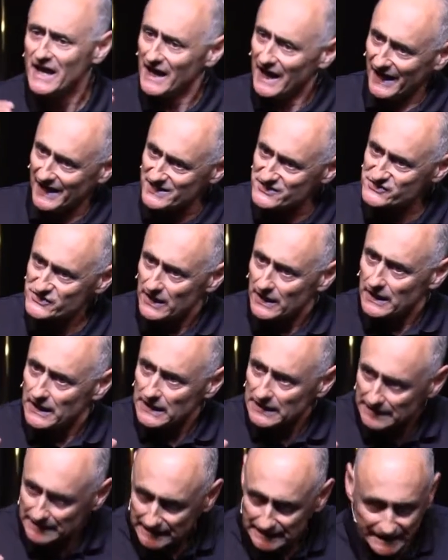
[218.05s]
has
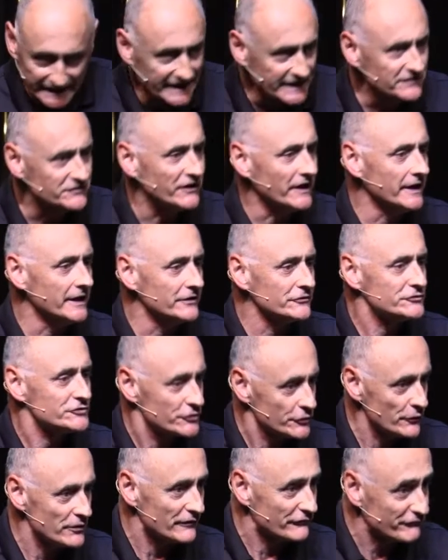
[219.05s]
leaked
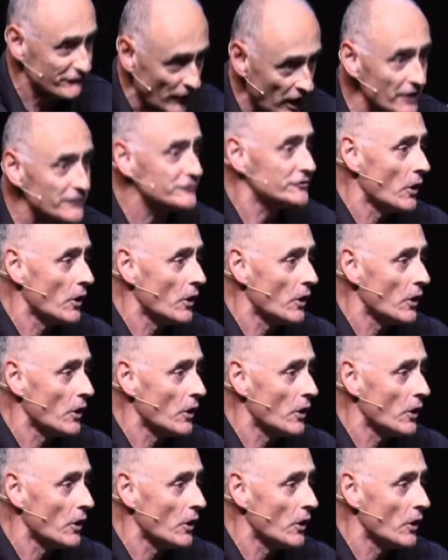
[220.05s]
into the front